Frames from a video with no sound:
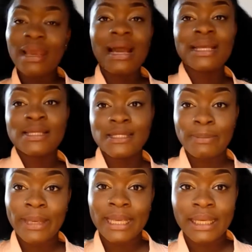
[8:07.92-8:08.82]
I can
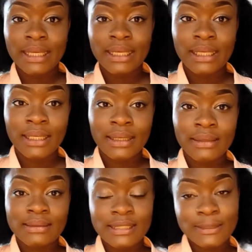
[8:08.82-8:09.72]
speak
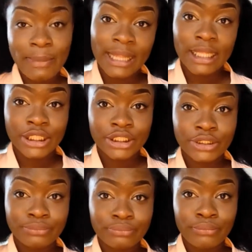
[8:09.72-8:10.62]

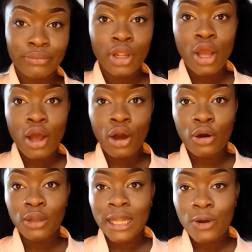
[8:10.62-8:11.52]
Spanish.
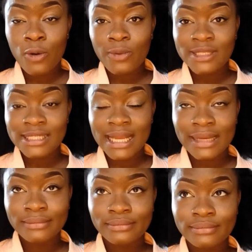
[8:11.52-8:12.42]
Hola, ¿cómo
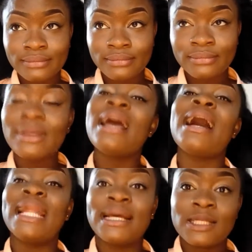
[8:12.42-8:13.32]
está?
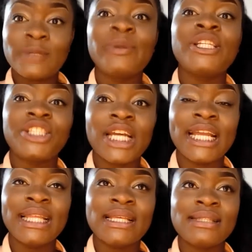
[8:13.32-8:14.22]
And I can speak
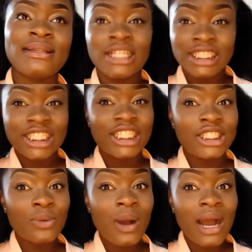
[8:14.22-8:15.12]
Chinese.
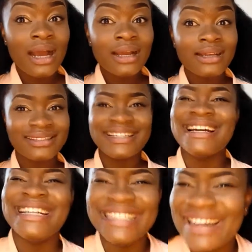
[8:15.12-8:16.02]
Chichiwa?
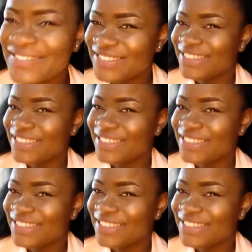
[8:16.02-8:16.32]
No, I'm